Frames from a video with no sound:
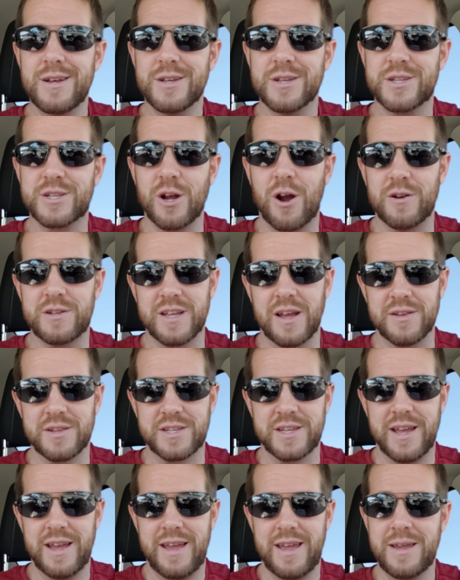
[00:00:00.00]
Starts out
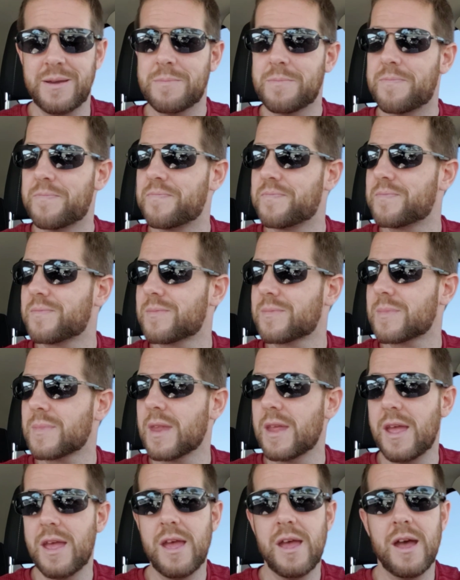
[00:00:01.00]
saying,
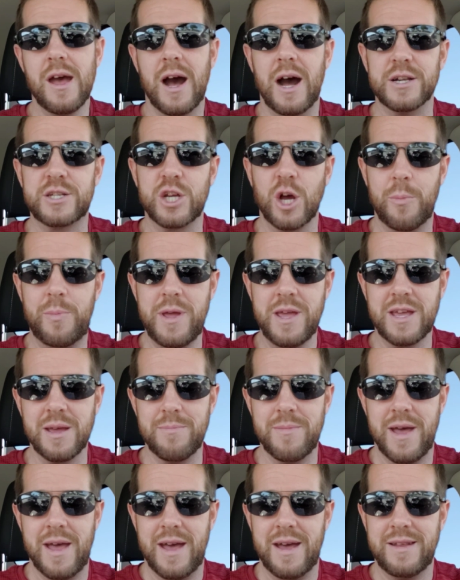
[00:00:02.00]
a
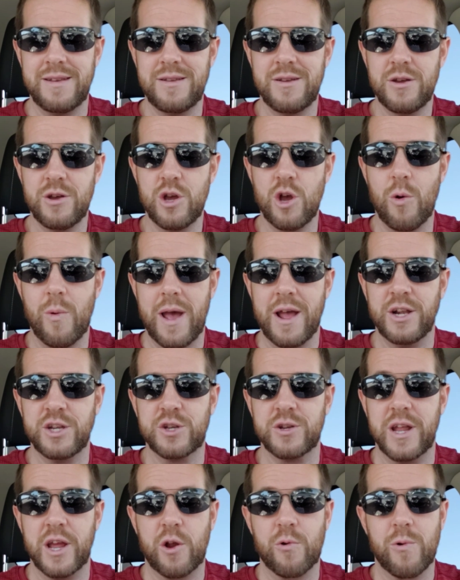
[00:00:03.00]
Topeka man who
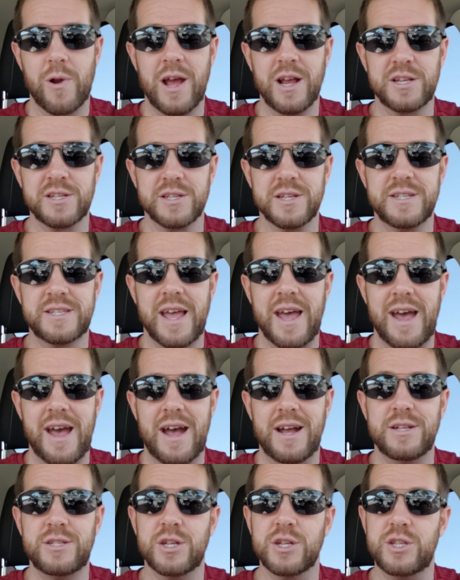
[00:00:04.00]
answered a Craigslist
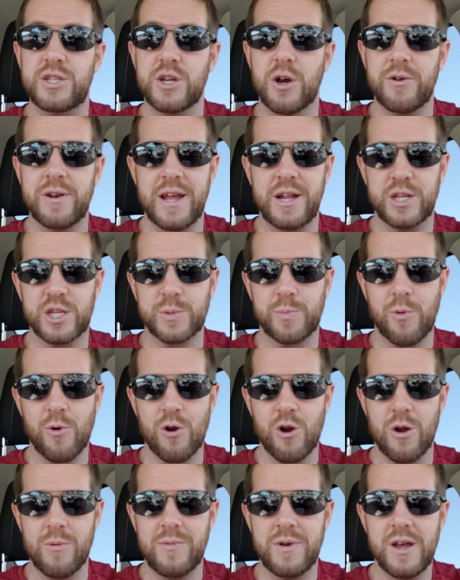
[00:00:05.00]
ad to donate
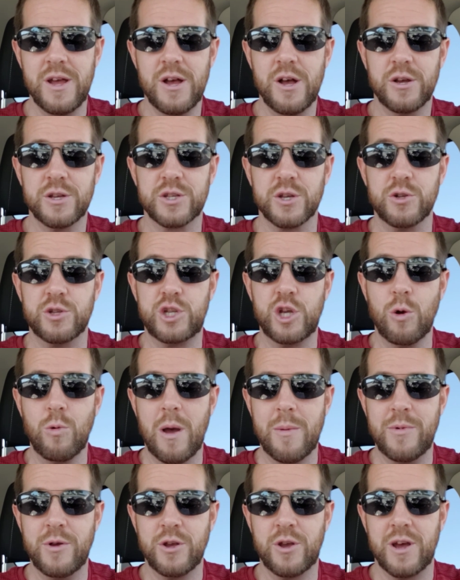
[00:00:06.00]
sperm so two
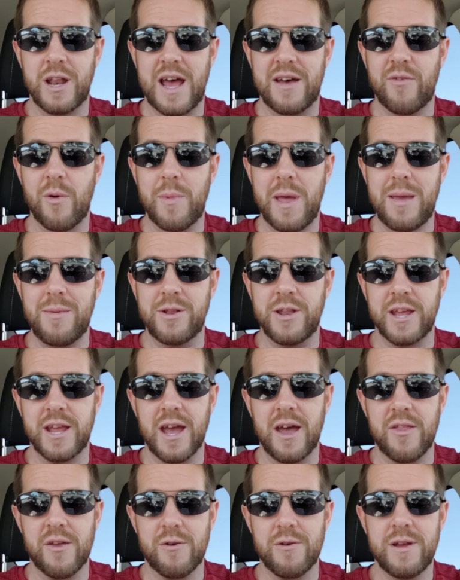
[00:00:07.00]
women could have a baby
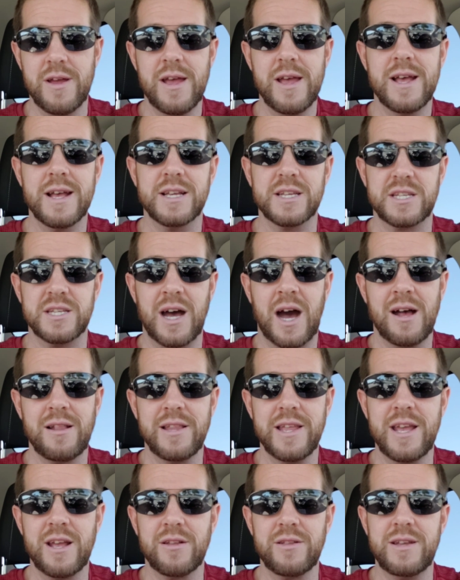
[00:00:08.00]
together is
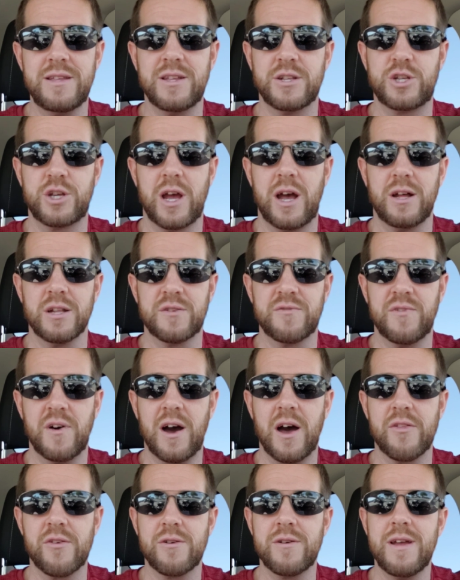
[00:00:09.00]
not legally the child's
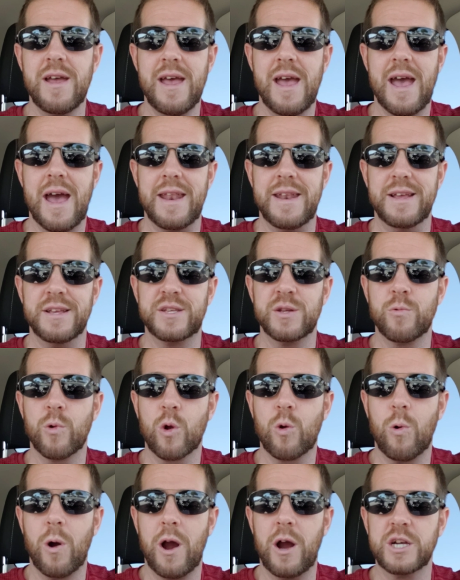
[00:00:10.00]
father and isn't
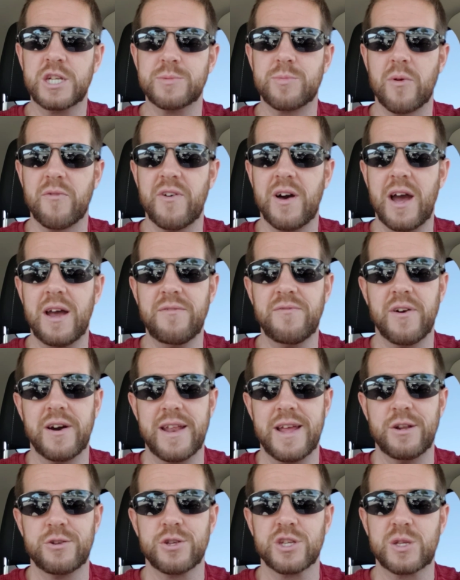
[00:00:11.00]
required to provide
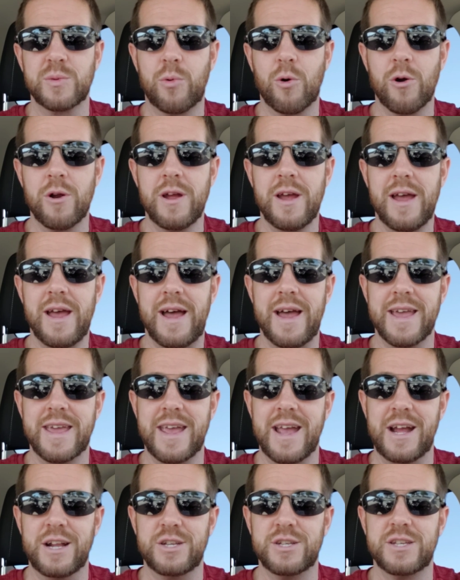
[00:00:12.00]
financial support, a
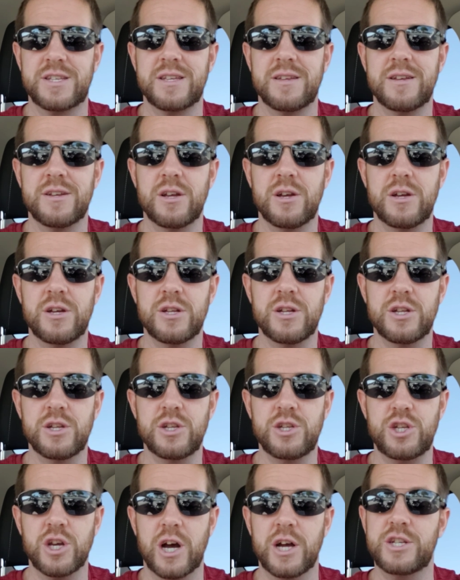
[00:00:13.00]
Kansas
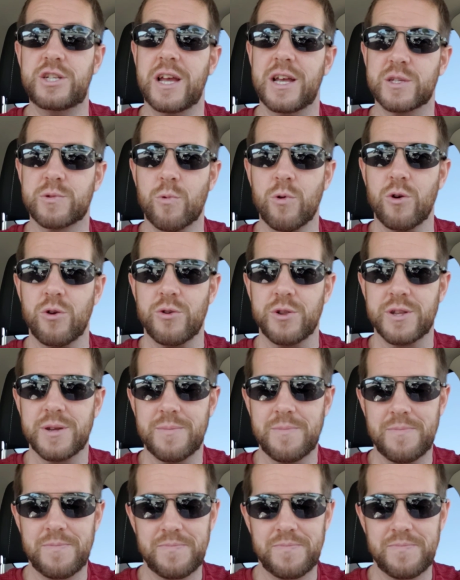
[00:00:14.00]
judge has ruled.